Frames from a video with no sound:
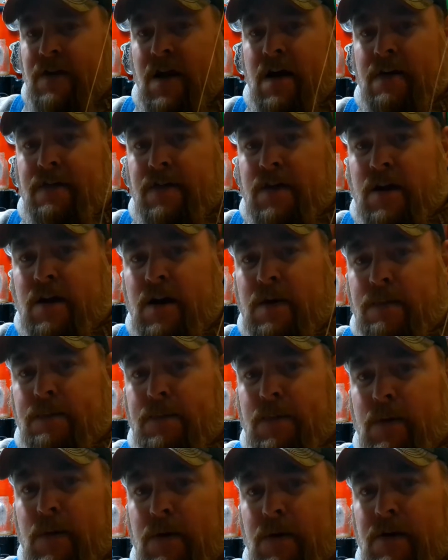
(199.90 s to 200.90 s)
have a
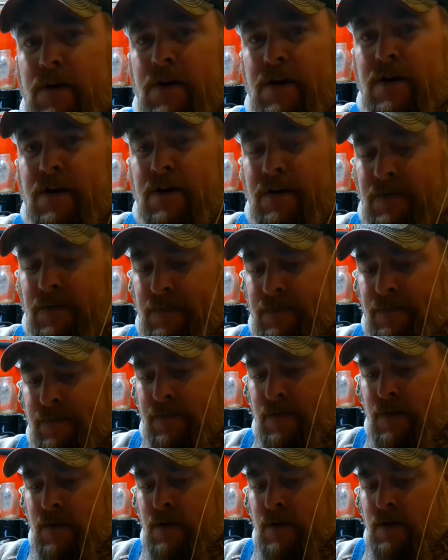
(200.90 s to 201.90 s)
clip on here.
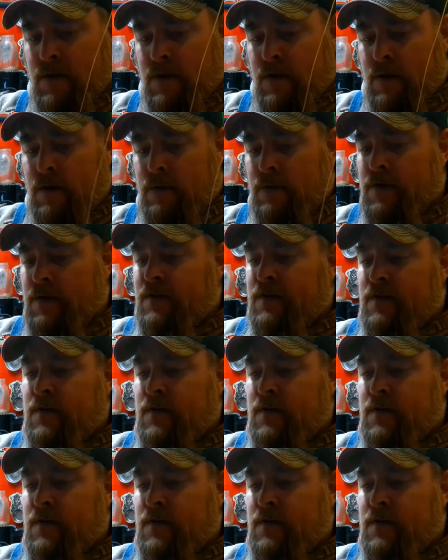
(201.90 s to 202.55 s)
What you